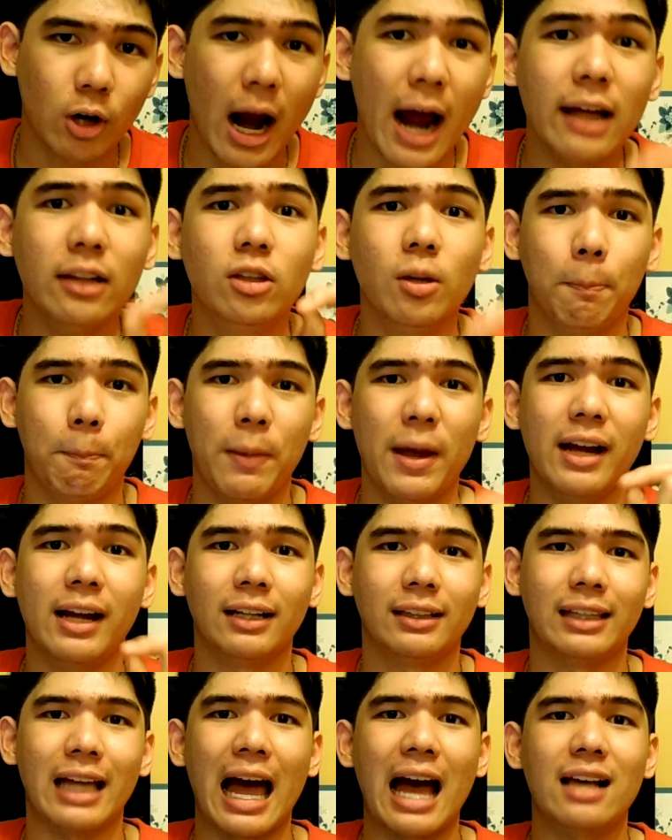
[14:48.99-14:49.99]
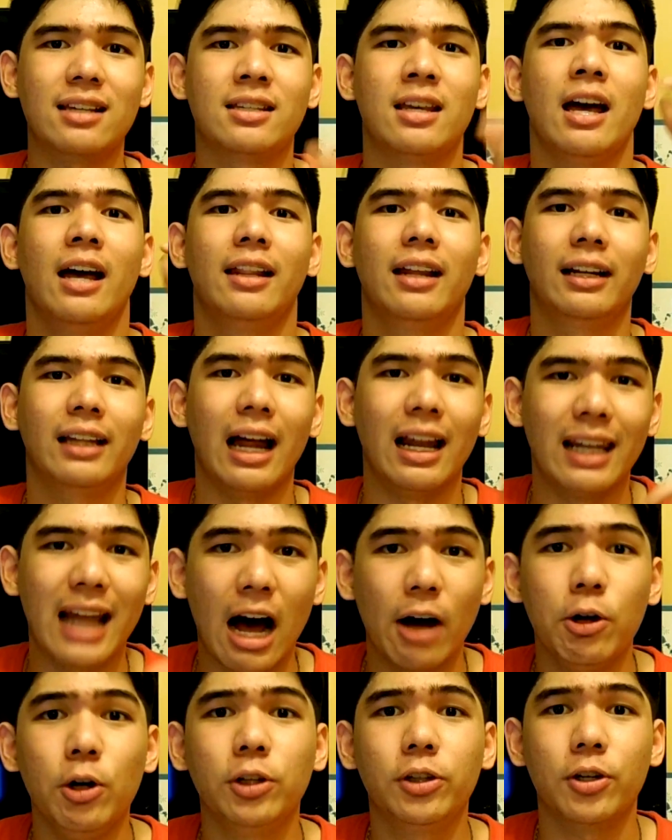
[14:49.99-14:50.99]
try to pick attacks that
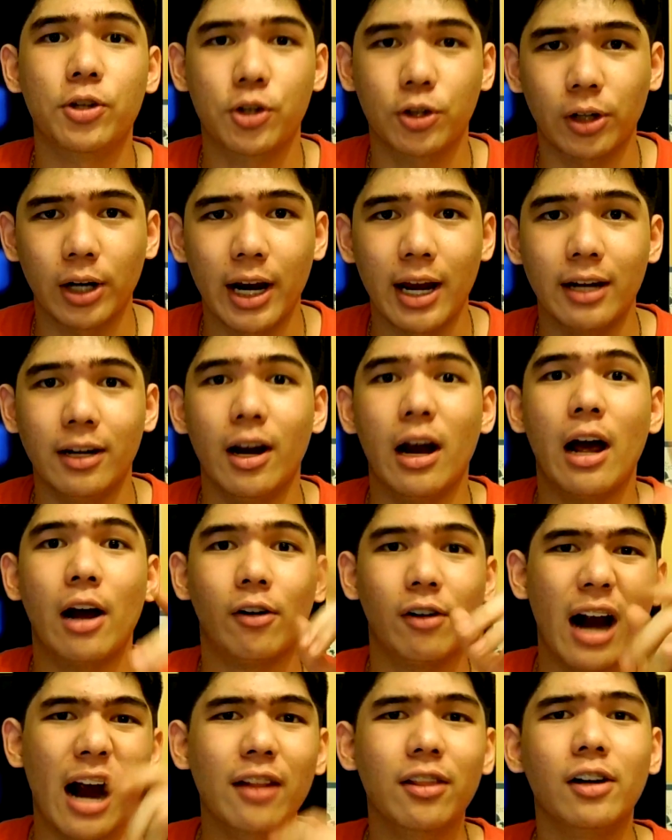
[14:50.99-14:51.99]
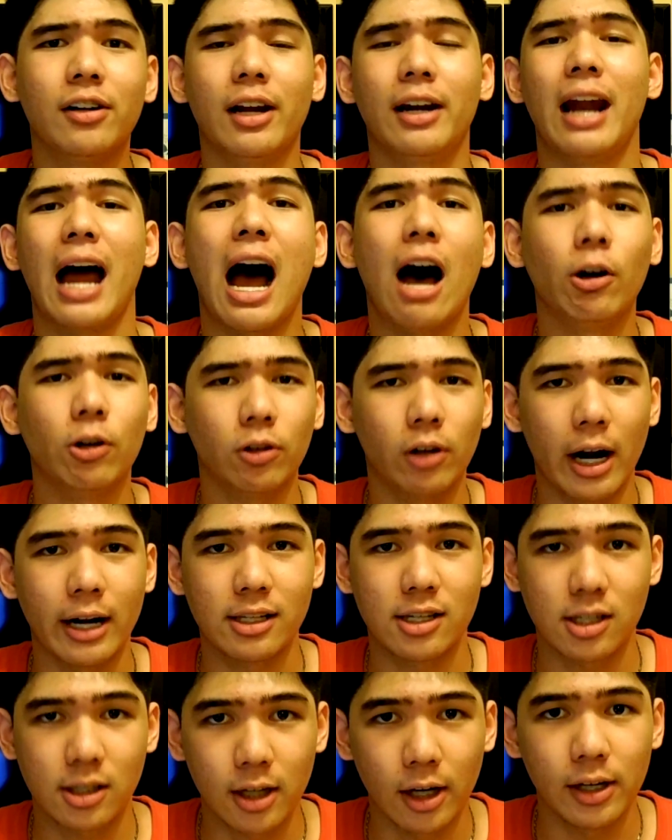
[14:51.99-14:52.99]
allow you to trade rather than
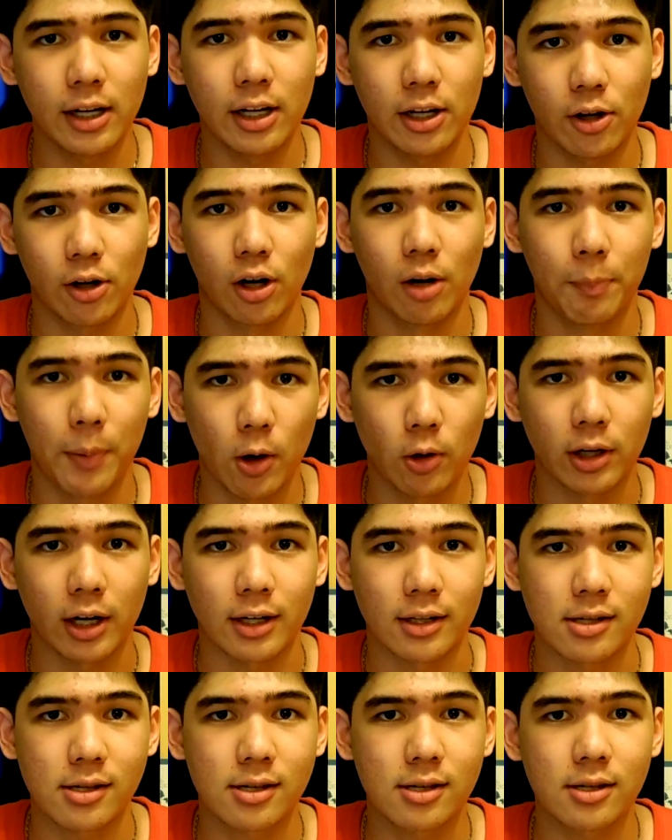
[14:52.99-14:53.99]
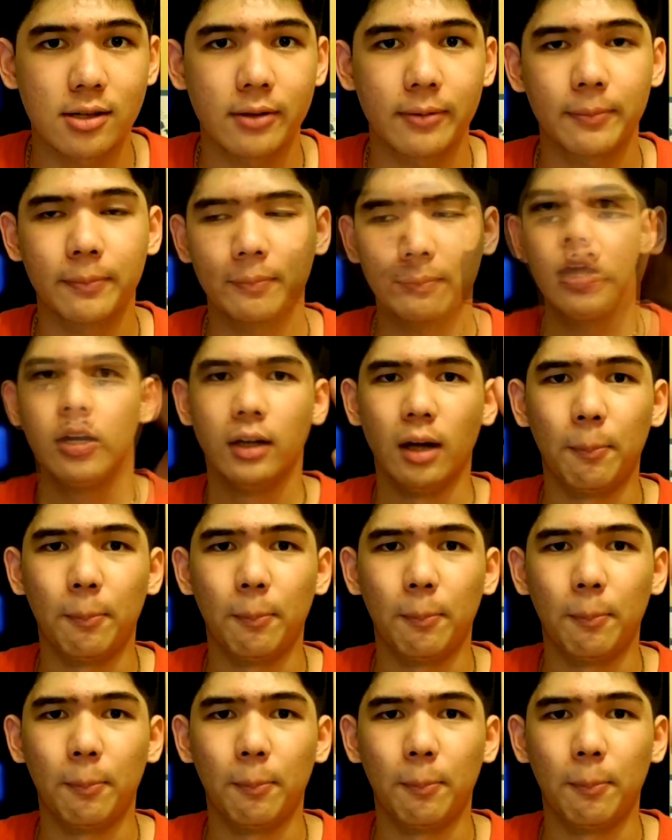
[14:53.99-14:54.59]
outright stunning your opponents.